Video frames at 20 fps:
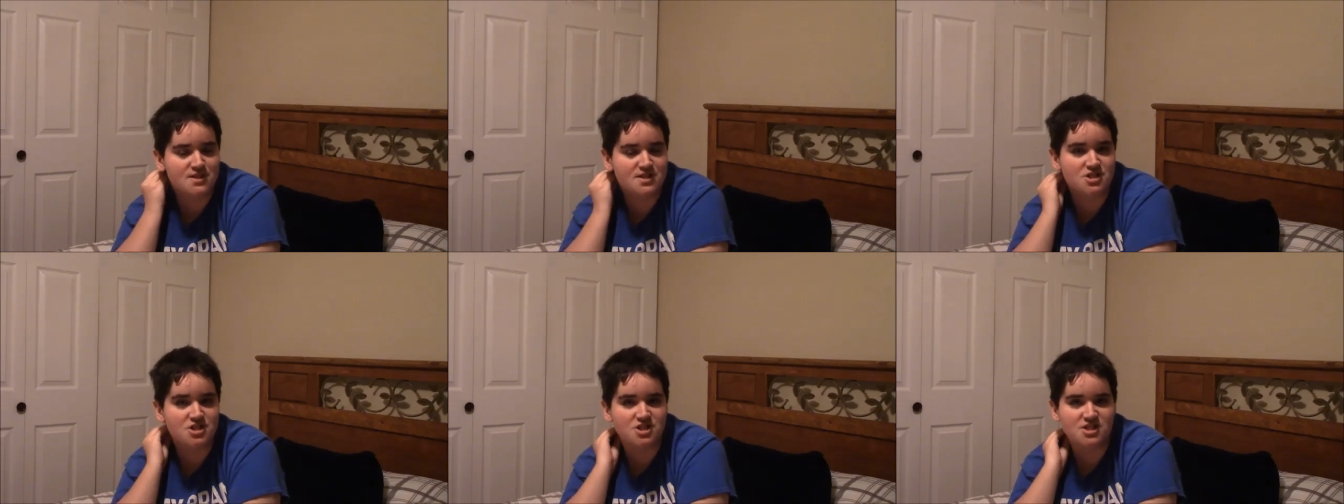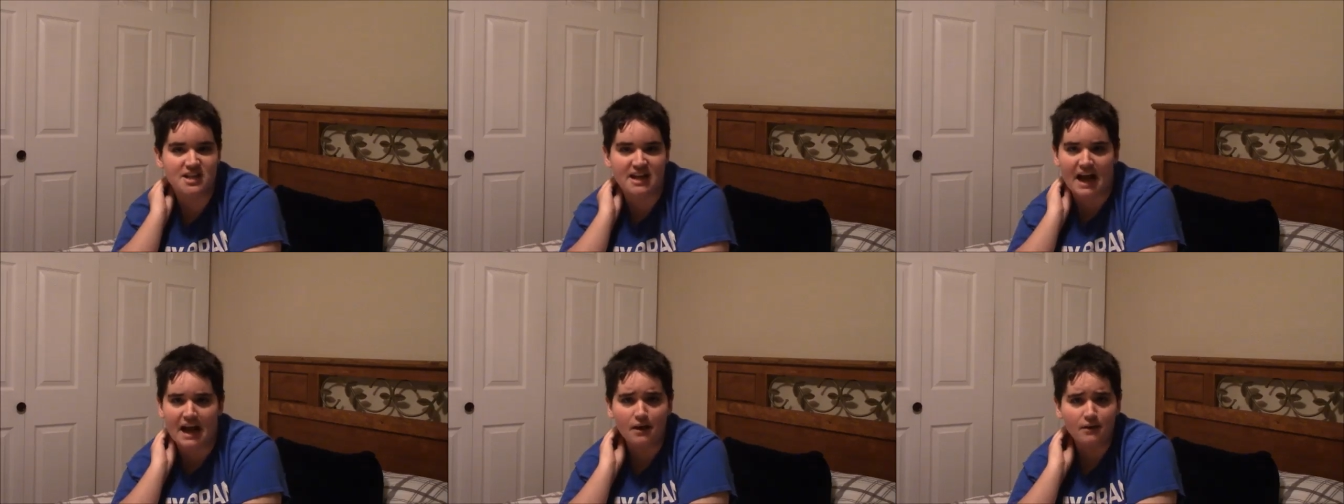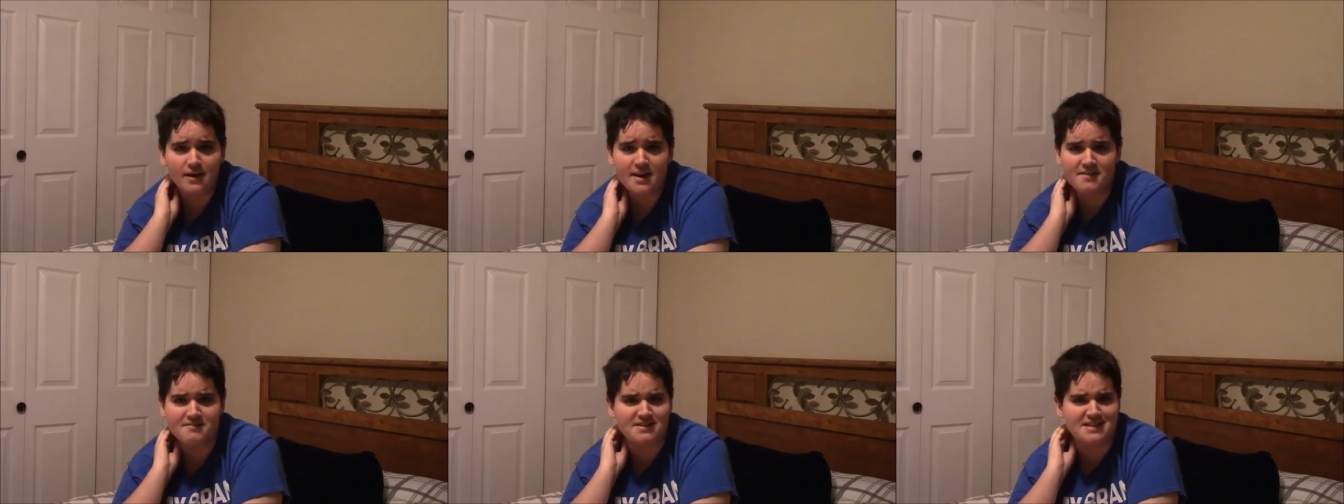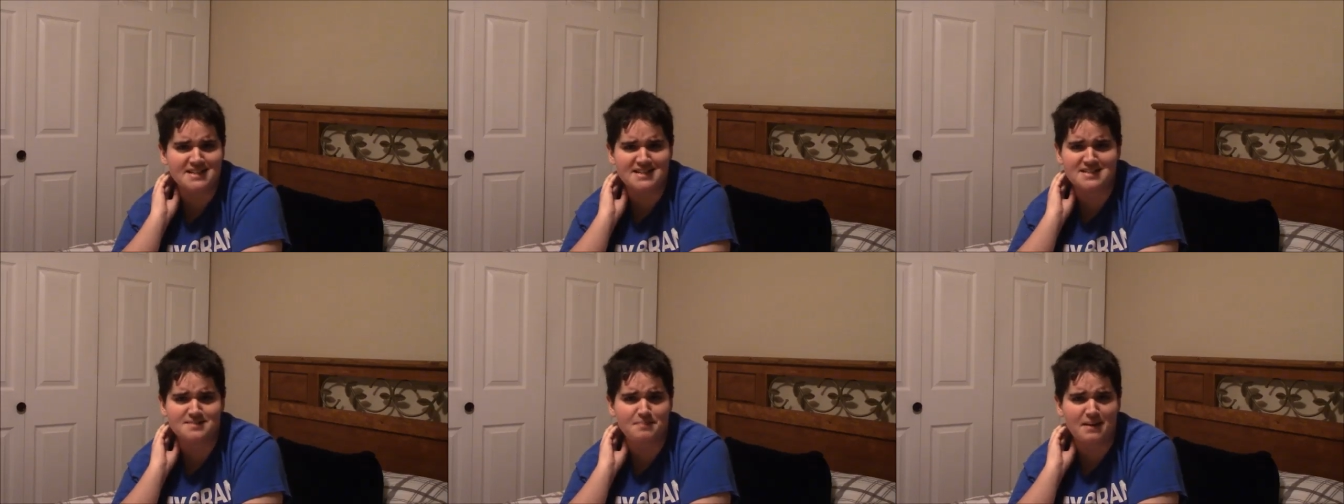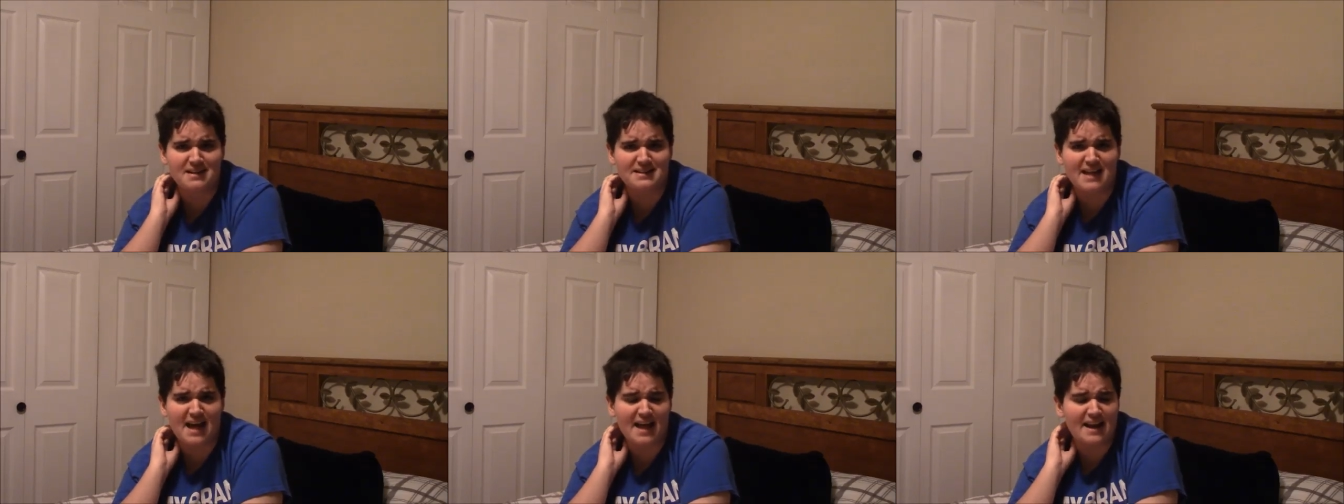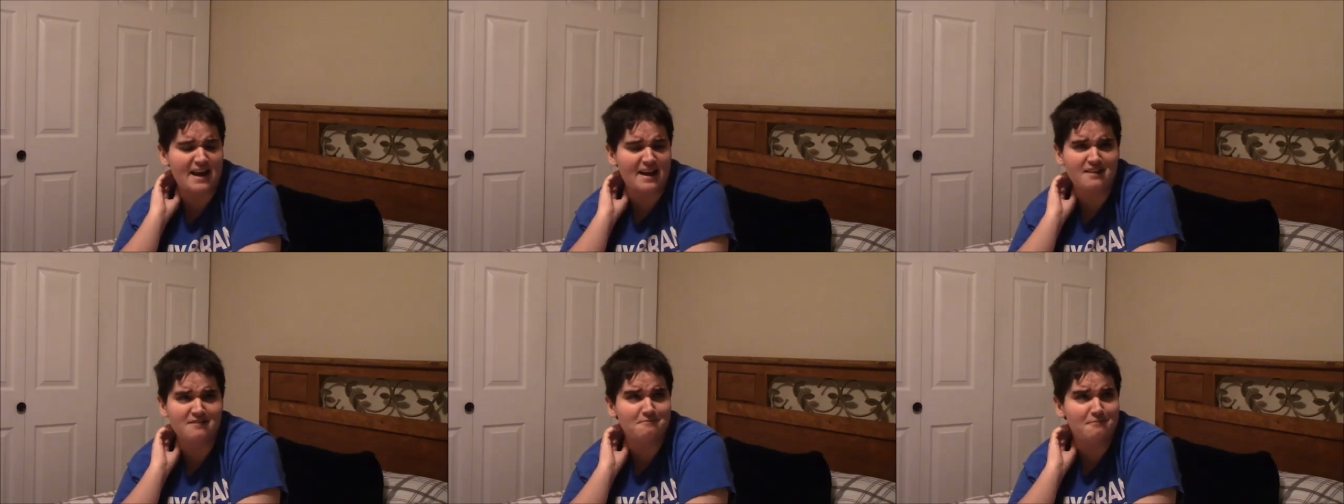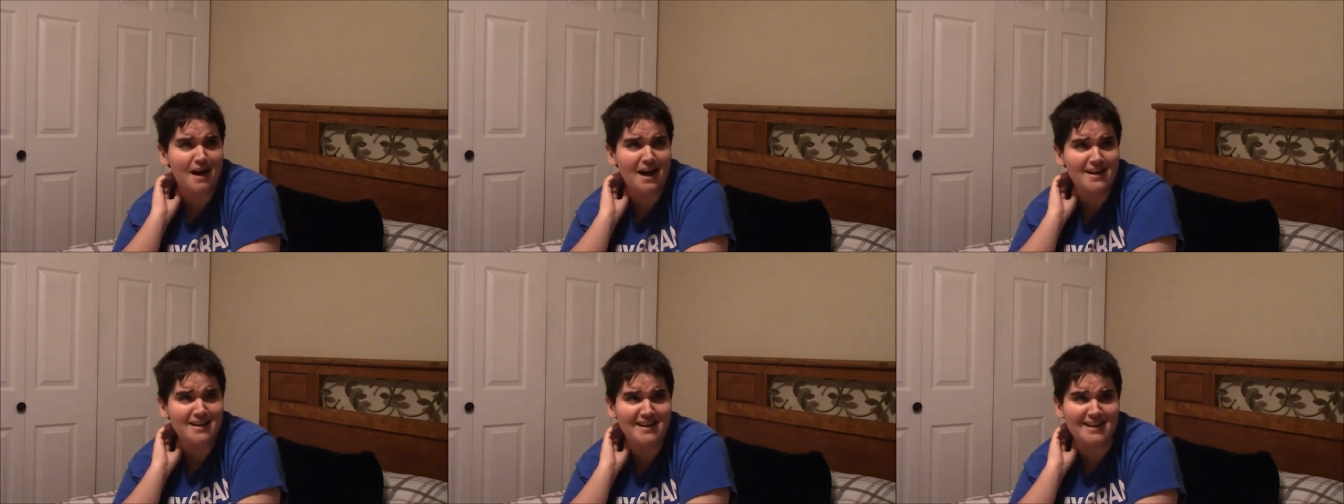And she's like, I don't even expect that out of
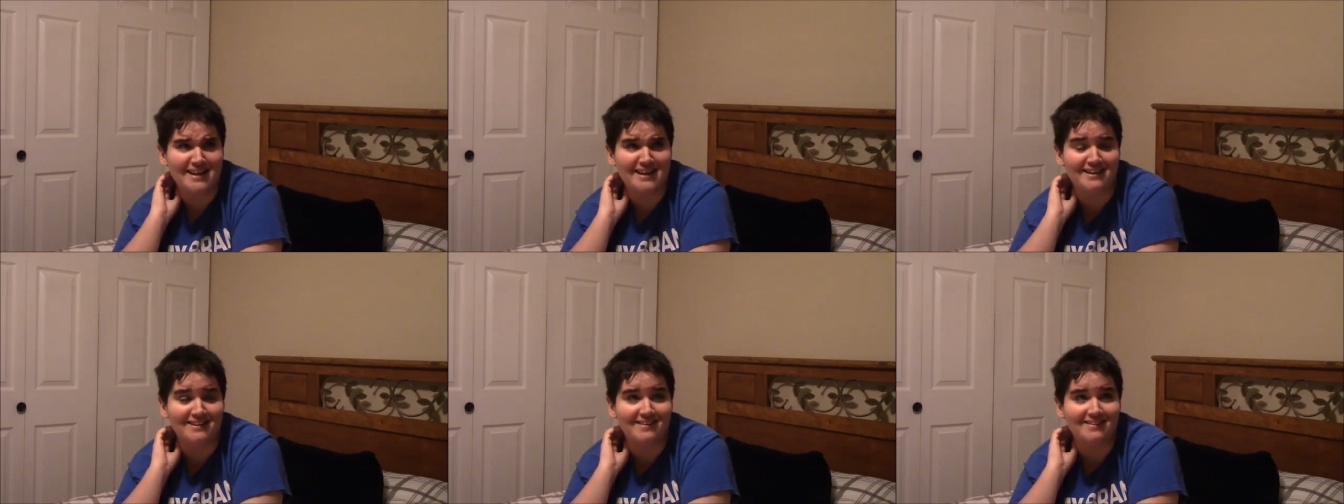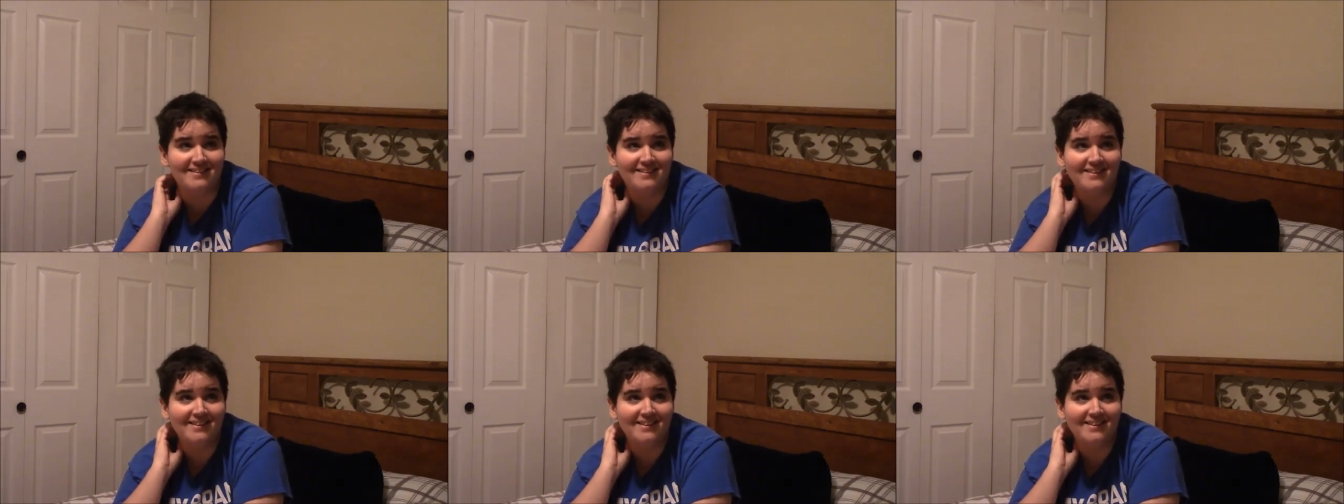my kid.